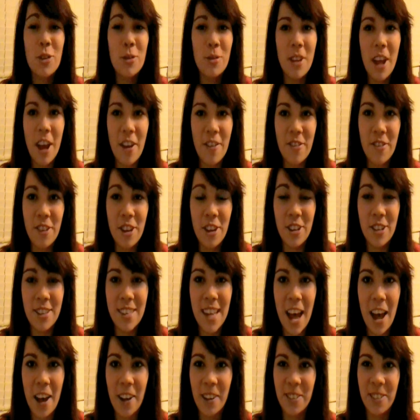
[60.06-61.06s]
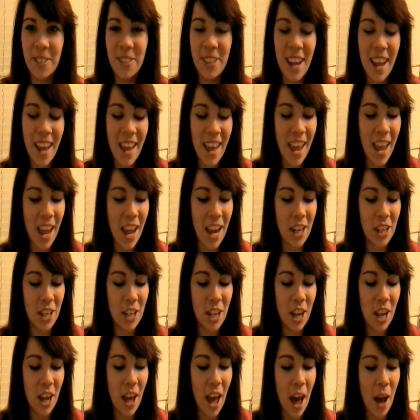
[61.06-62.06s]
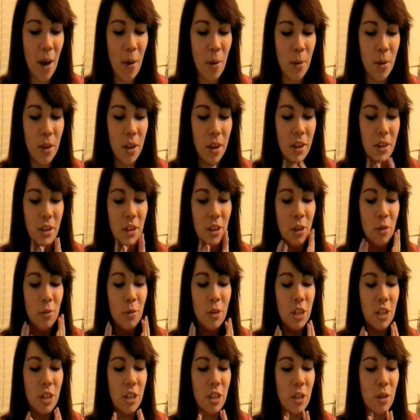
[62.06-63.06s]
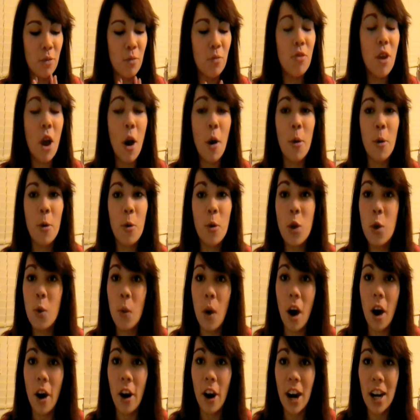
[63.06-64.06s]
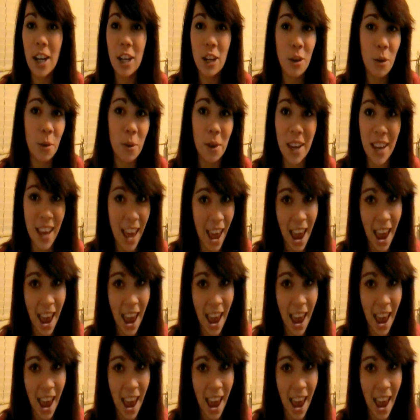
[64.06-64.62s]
you love yourself and how you just you know who you are and you don't